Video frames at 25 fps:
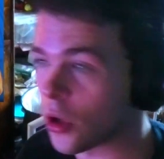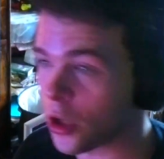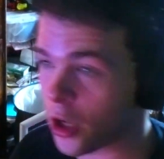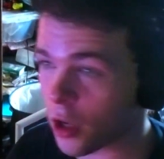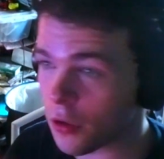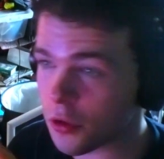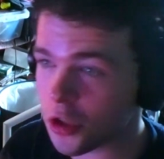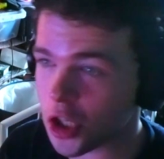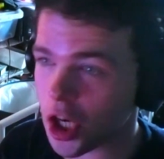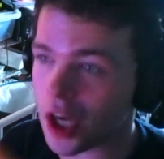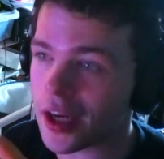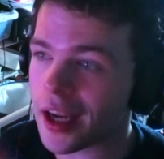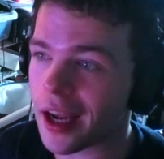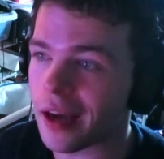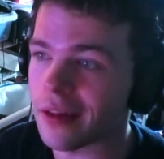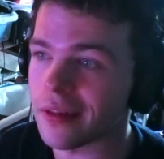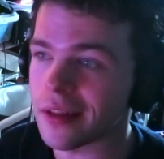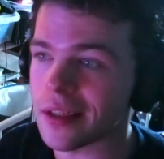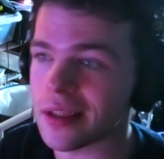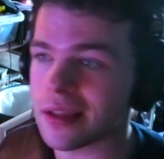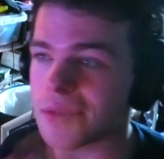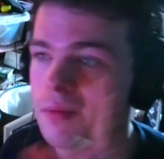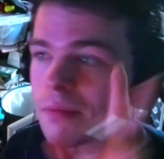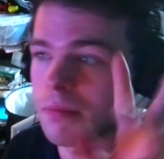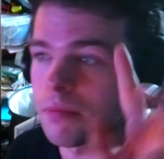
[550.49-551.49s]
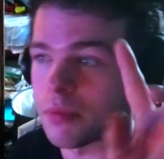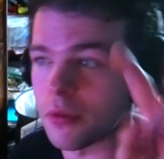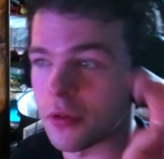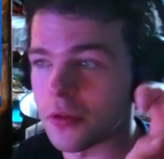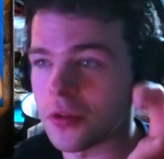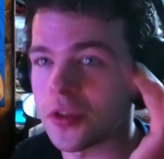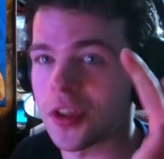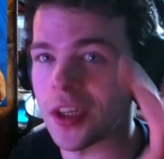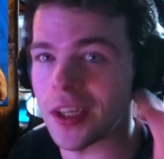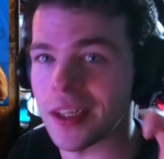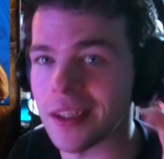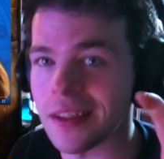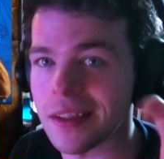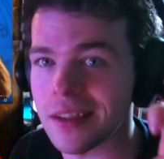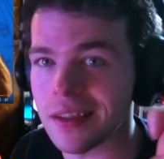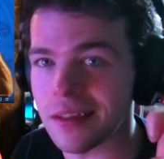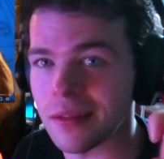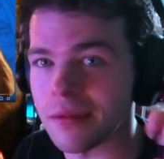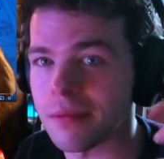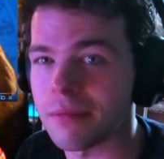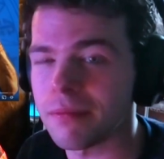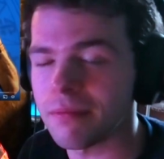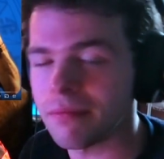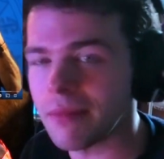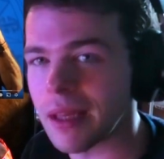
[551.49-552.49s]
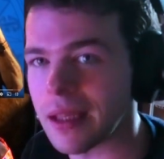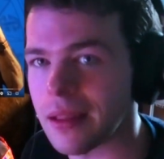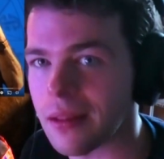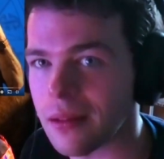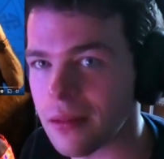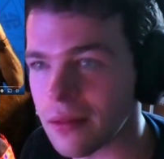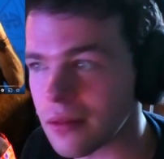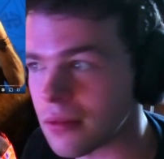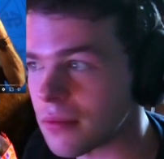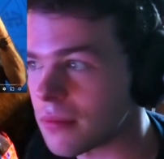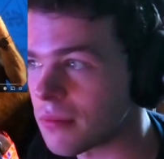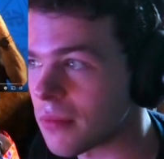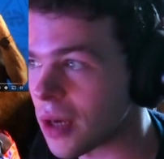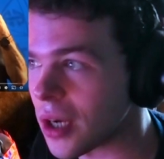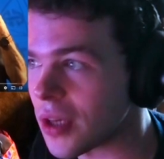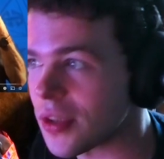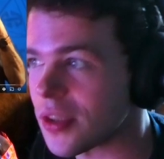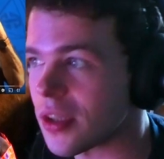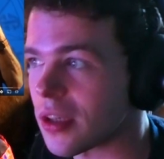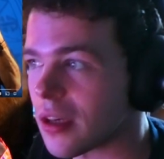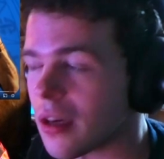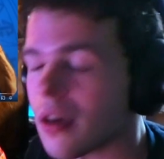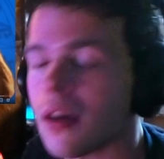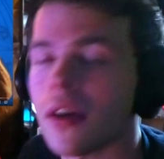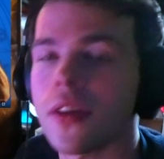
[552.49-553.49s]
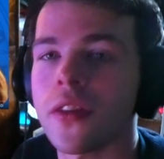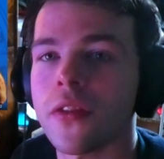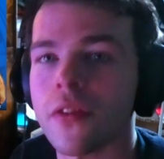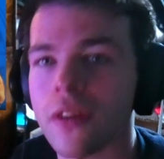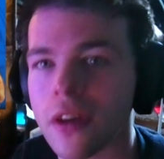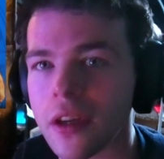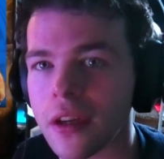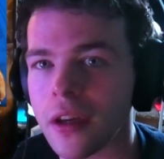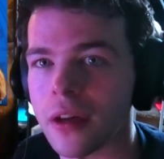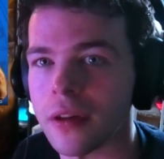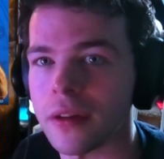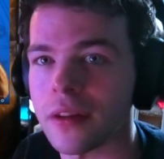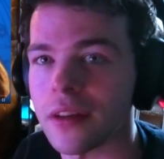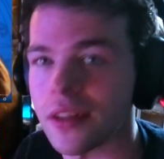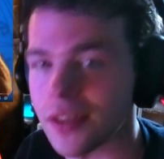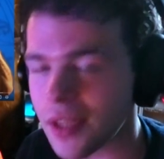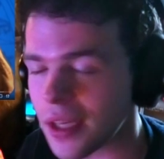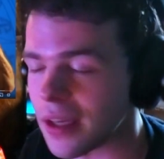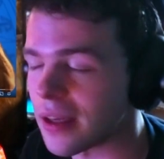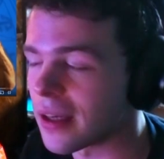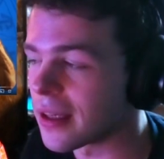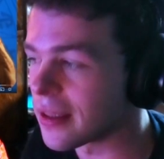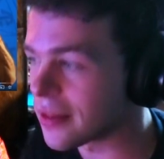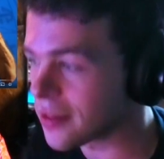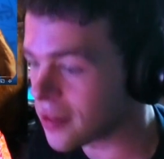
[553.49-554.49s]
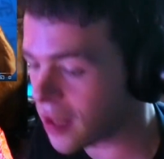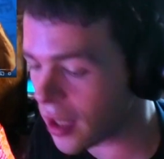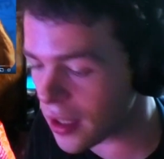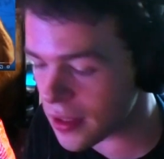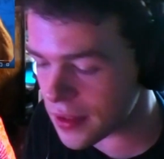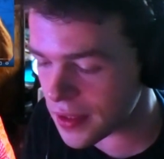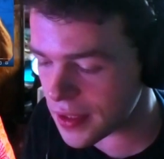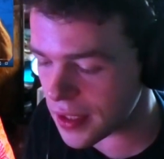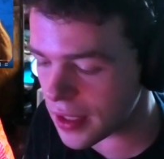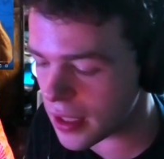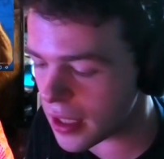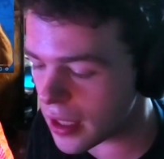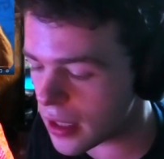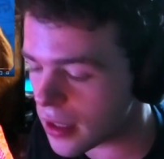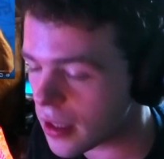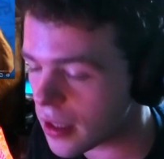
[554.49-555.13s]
go check out this Bruce Dickinson metal masterclass video, because it does